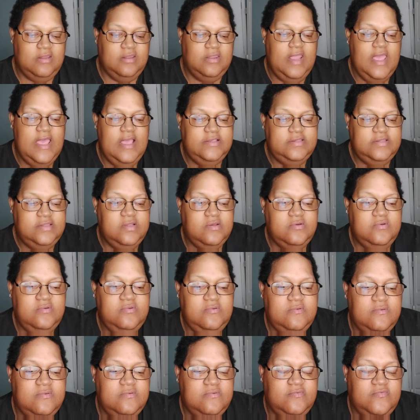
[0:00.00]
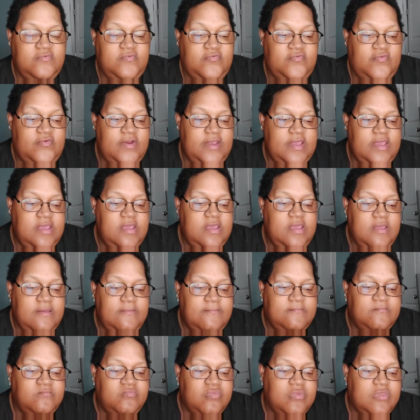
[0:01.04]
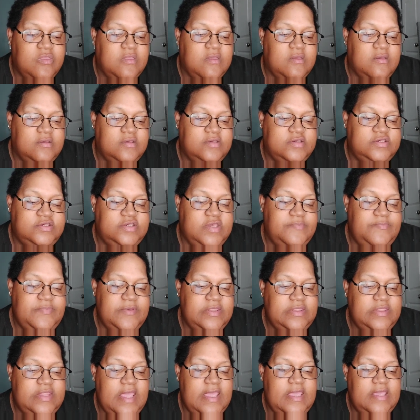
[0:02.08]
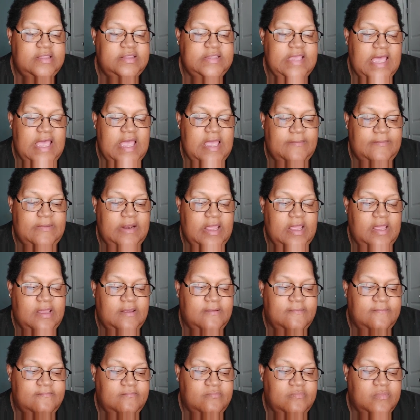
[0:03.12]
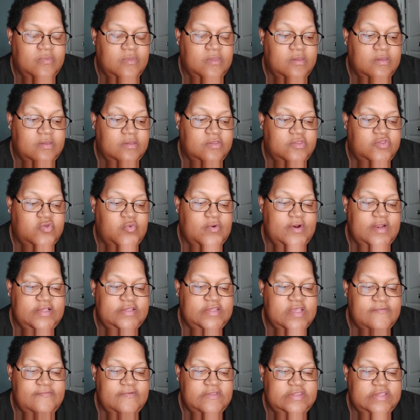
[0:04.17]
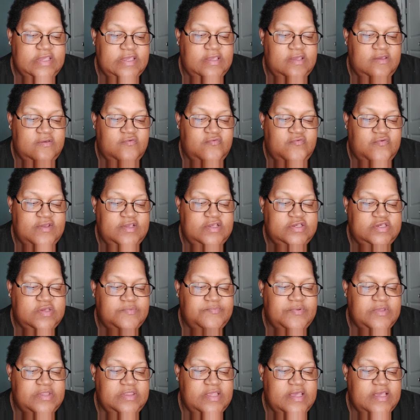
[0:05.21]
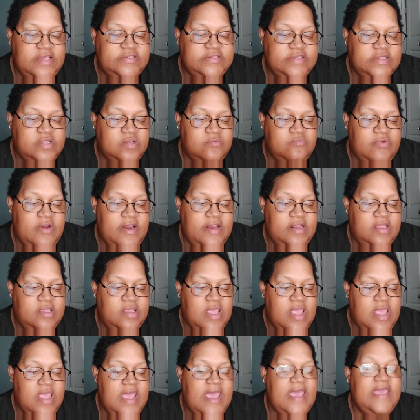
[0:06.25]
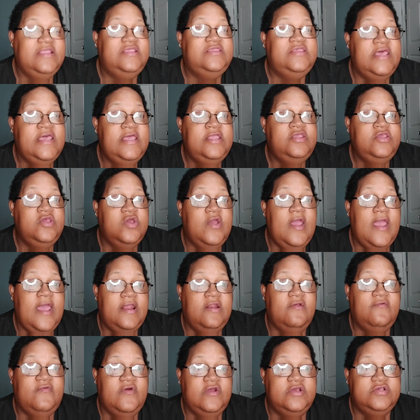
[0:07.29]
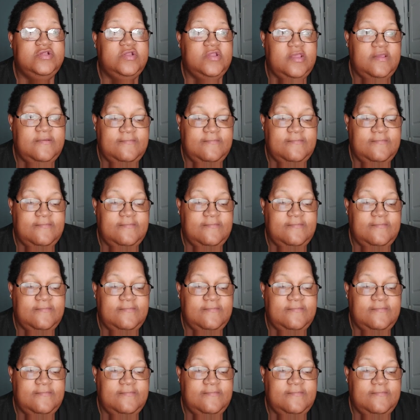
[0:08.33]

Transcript: National Free Shipping Day timeline. 2017, Free Shipping Day celebrated a 10-year anniversary.